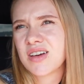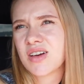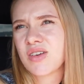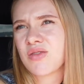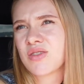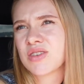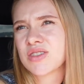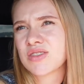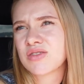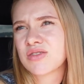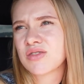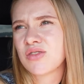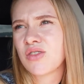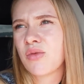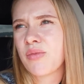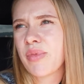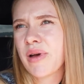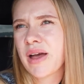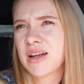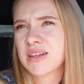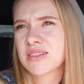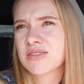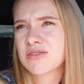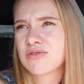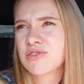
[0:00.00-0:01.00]
I want to go
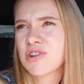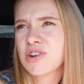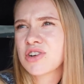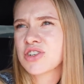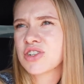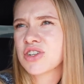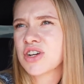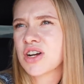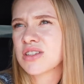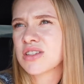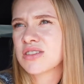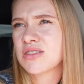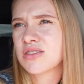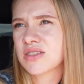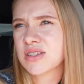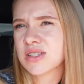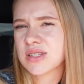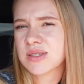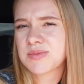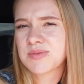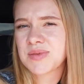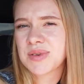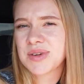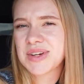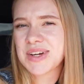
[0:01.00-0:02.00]
back to Russia to
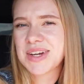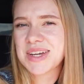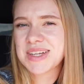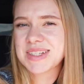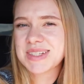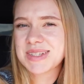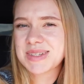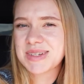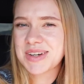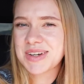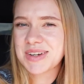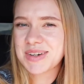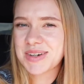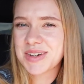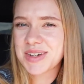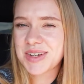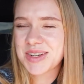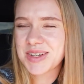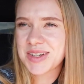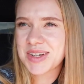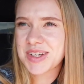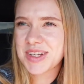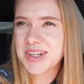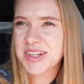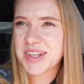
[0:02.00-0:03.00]
experience my
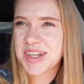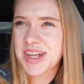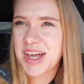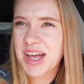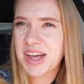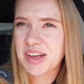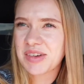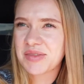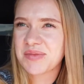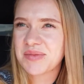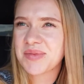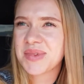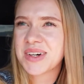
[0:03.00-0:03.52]
Russian life.